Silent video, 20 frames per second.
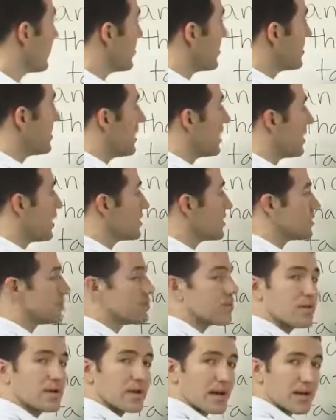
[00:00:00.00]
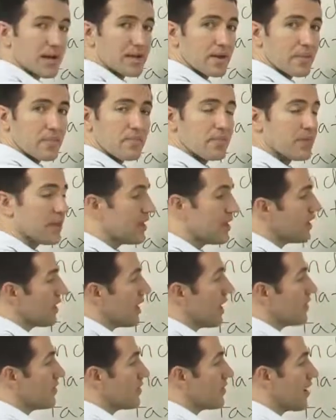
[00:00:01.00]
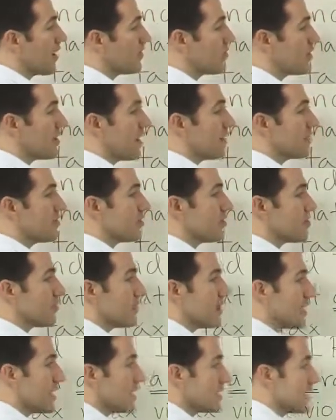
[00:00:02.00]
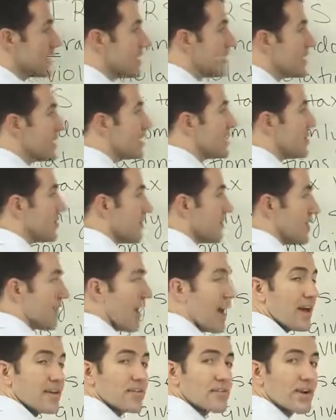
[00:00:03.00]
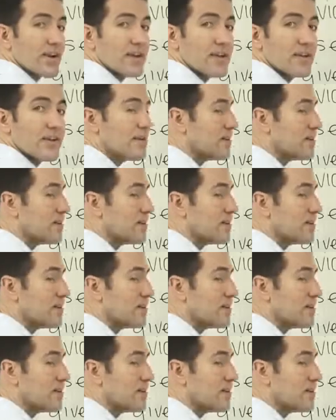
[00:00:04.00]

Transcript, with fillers: to be taking just one item, and then you have to have this phrase, given that, right?